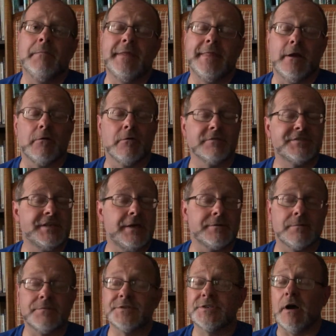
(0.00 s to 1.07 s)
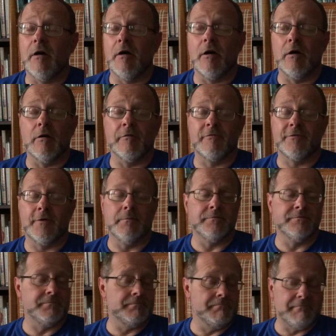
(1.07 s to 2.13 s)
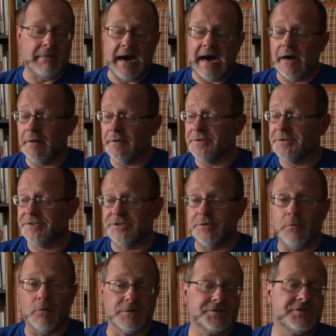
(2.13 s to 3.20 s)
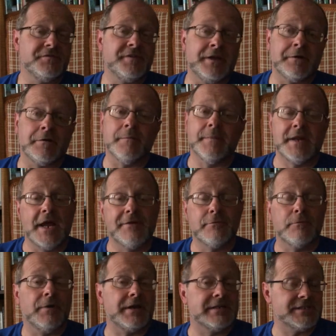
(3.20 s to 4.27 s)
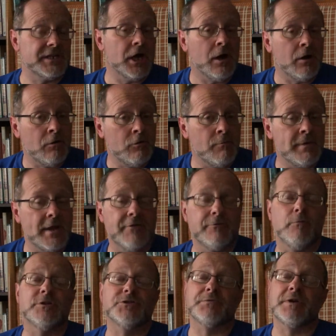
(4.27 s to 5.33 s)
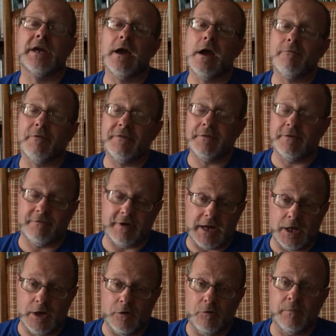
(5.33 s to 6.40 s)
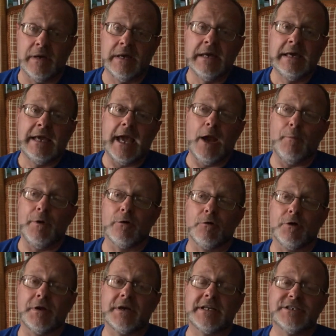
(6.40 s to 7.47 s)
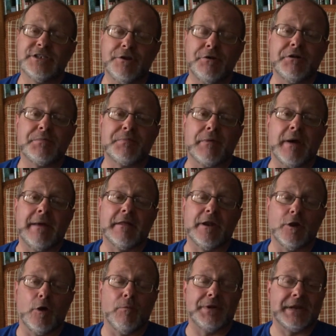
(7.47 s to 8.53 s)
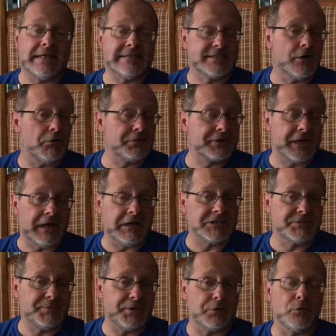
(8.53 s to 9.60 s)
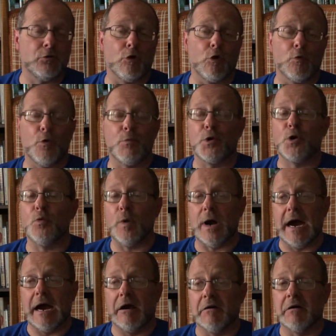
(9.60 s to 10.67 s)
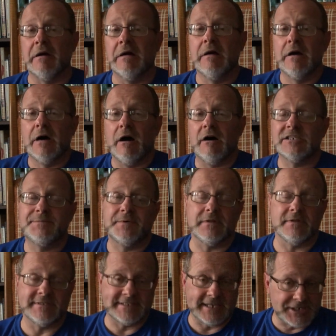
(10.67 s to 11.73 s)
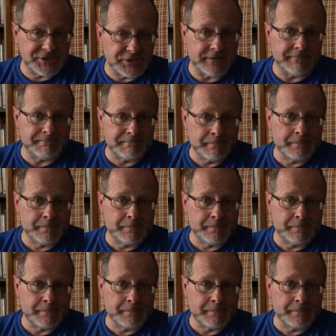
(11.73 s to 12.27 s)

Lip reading: Their symptoms are from mild to more severe, but everyone is at home, everyone's recovering at home, and we are going to continue to pray that no one has to go to the hospital or will require hospitalization.